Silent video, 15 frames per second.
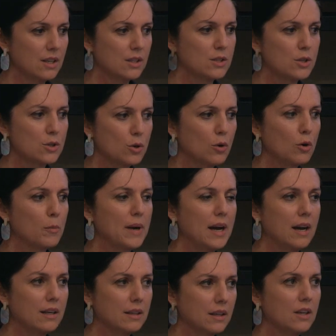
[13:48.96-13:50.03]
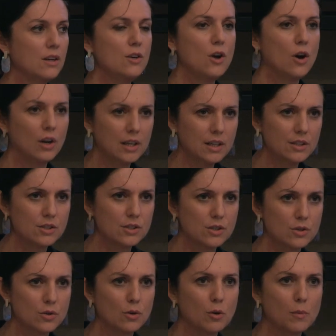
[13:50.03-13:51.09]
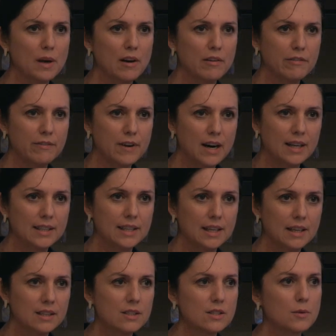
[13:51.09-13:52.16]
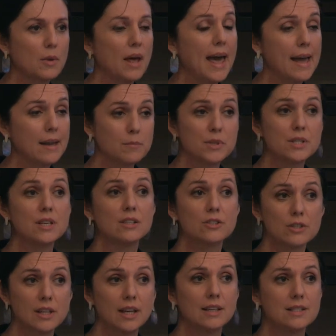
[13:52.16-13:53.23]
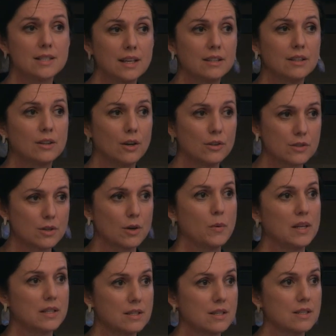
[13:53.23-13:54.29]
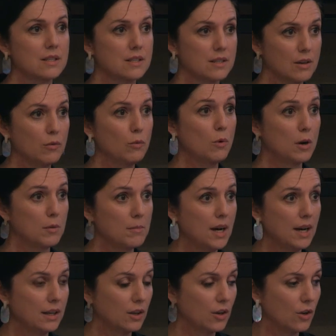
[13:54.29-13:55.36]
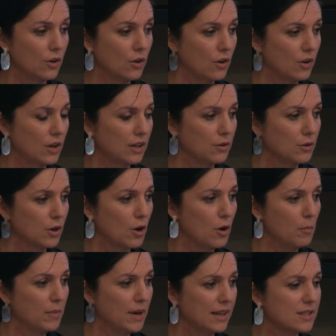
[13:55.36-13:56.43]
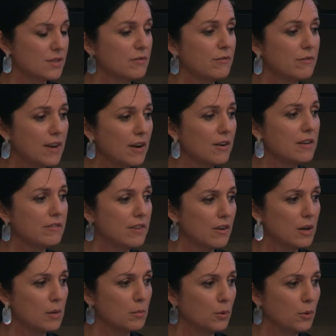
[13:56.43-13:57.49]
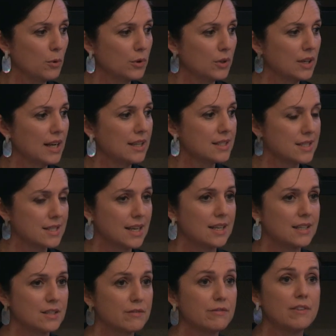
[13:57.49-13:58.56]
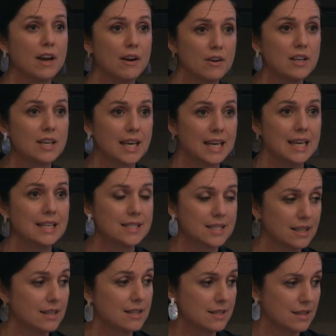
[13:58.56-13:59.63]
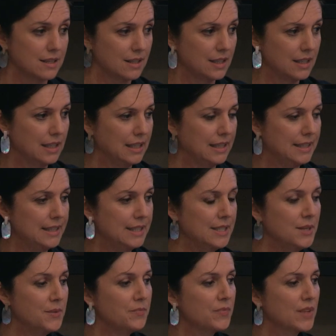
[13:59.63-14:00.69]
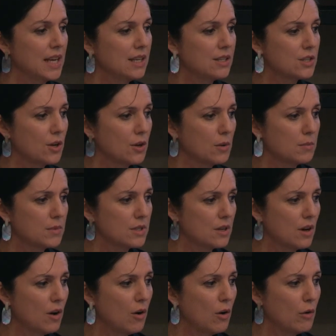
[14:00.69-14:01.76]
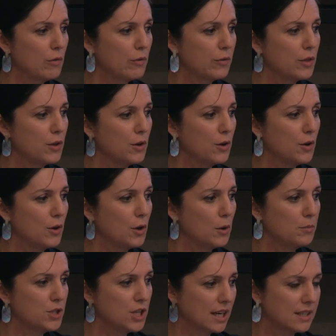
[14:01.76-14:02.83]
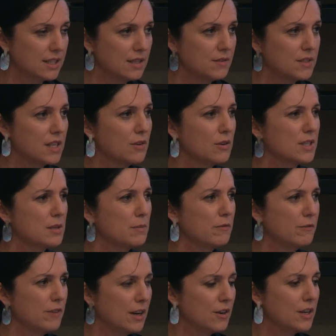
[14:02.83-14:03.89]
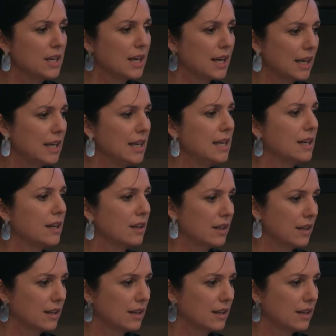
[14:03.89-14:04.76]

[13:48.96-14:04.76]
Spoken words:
to talk about knowledge, to talk about findings and potential unintended consequences of what might occur under a compact. It's very, very important, and states are very keen to listen. In terms of the objectives, there are some very clear